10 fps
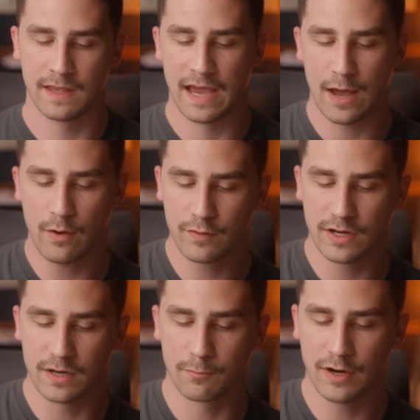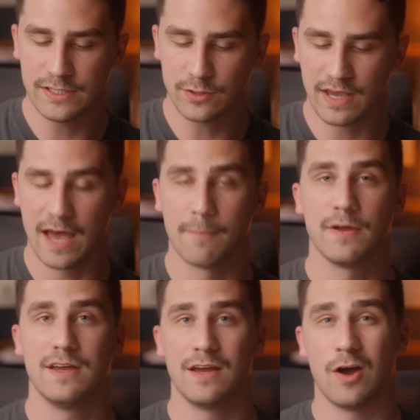However, an appraisal gap
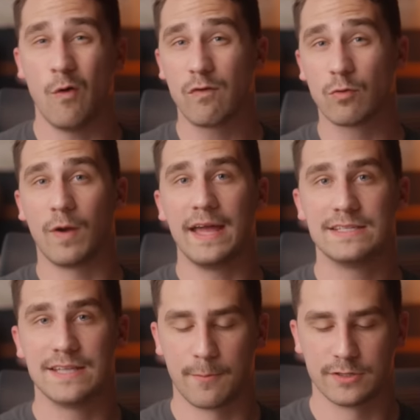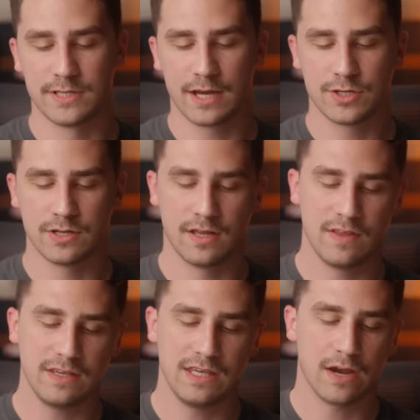overrides that protection
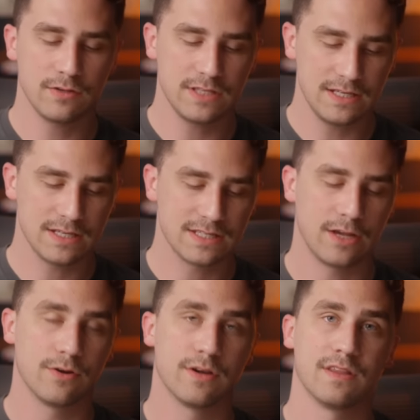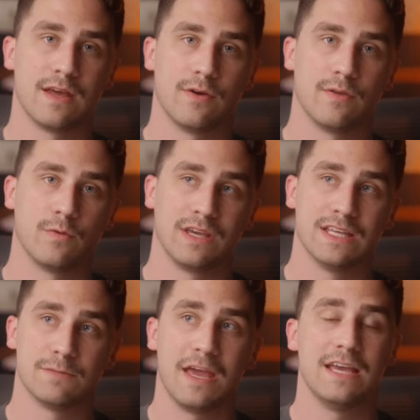and then guarantees the seller that
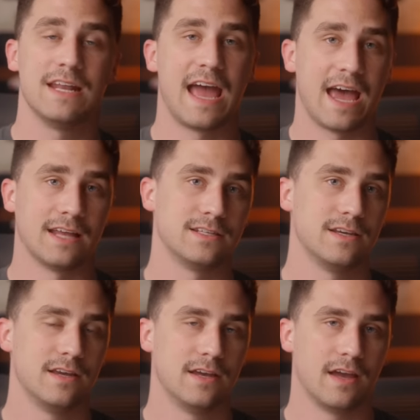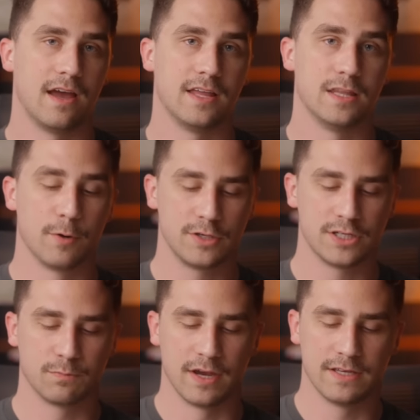gets paid at uh, the
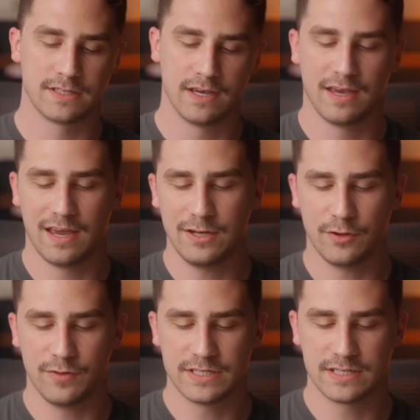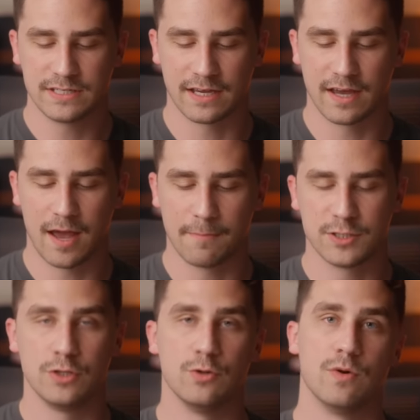purchase price. And you know, this is like up
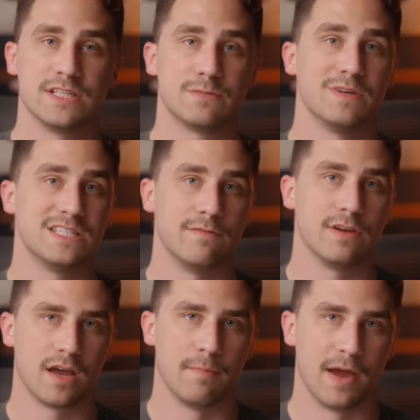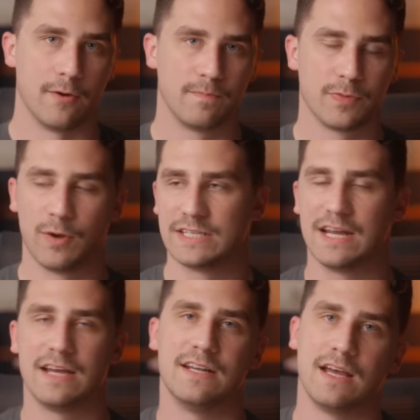to a specific amount, right? It's
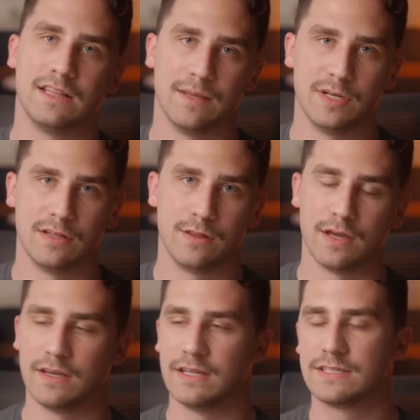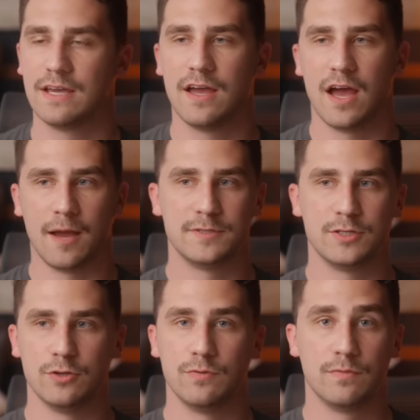not an unlimited thing. It's up
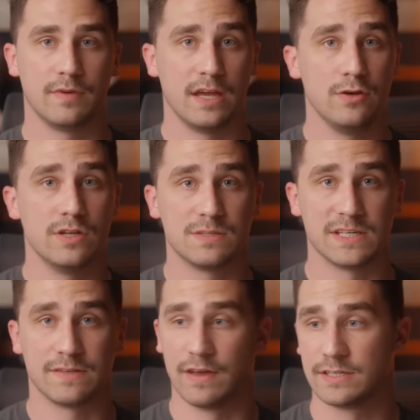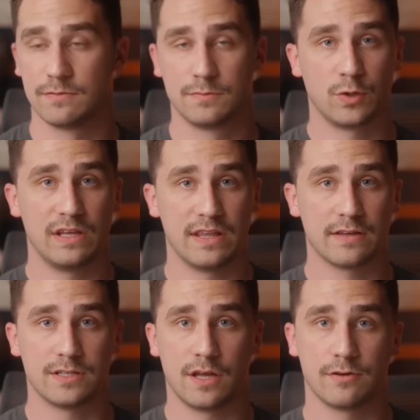to, and you can specify this, $20,000,
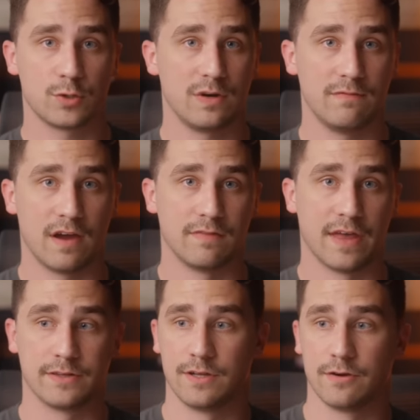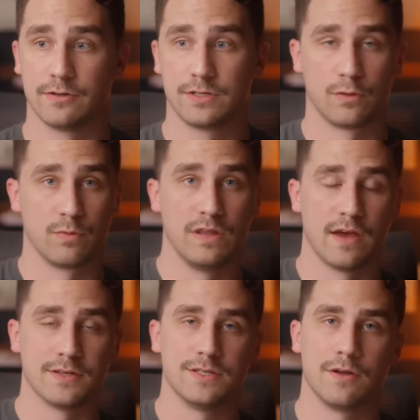$25,000,
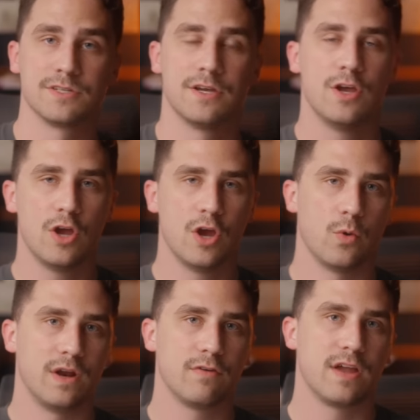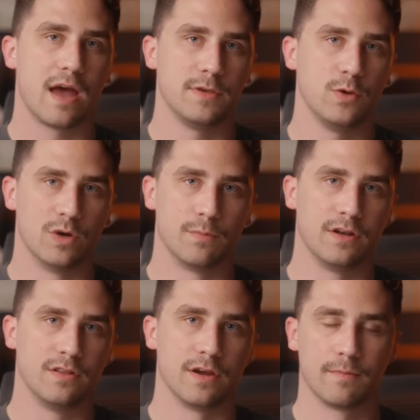$3,000, whatever gap you want to
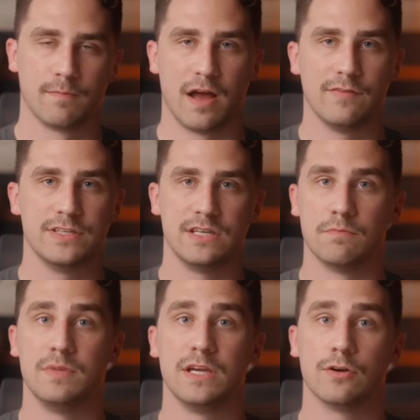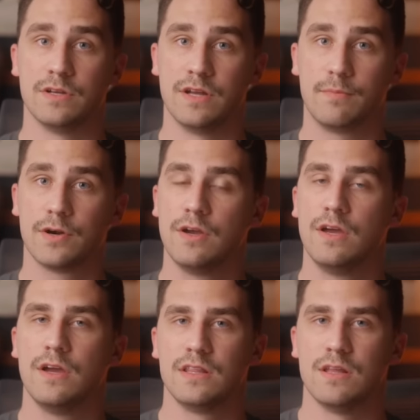put in there. Obviously, the bigger the number,
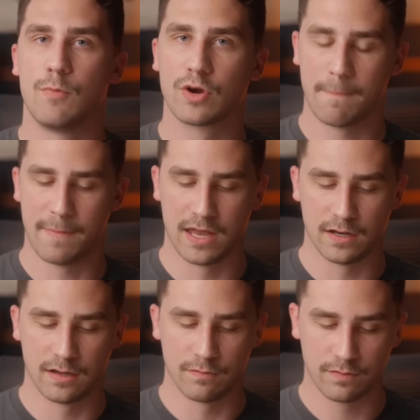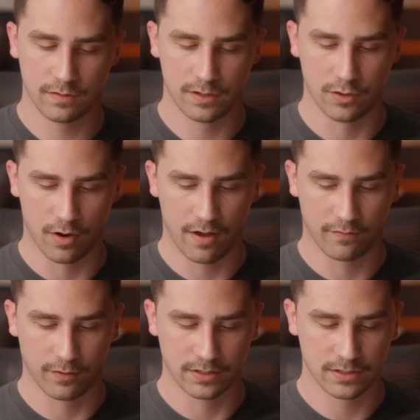the more competitive your
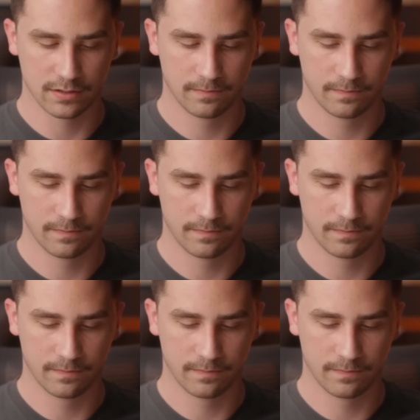offer is.